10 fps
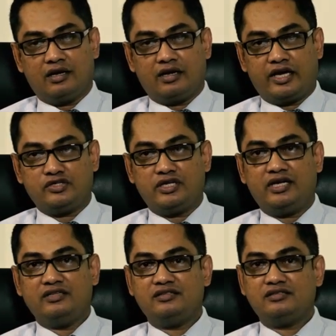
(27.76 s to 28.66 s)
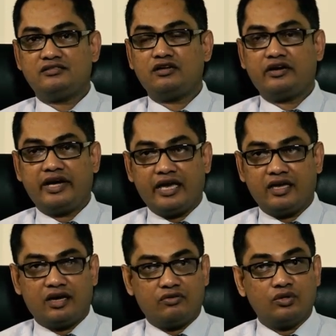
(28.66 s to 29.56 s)
Actually, it's not
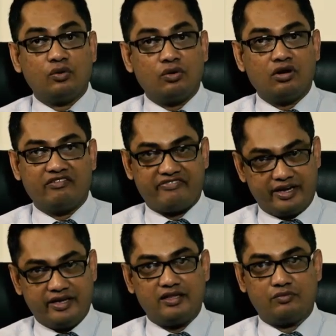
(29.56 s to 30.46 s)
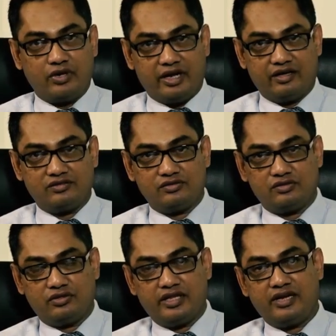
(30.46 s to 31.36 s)
taking out the whole fat in the body.
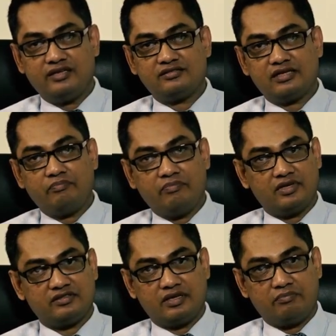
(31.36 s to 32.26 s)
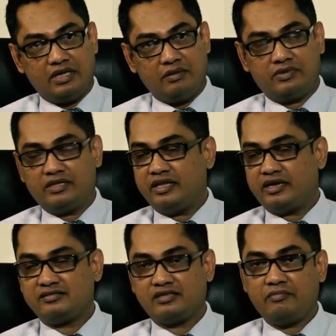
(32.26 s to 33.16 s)
So there is some people,
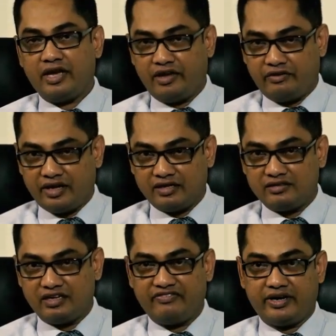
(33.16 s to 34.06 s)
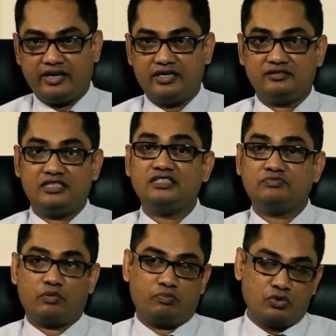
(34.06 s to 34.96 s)
there are some areas that the fat is
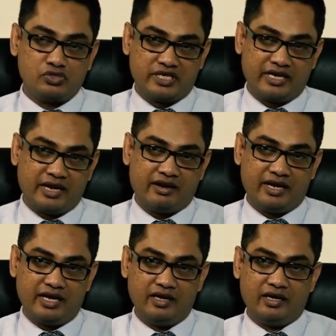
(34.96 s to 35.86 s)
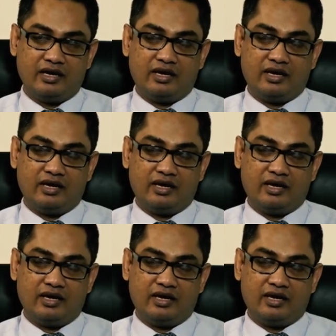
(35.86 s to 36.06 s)
disproportionately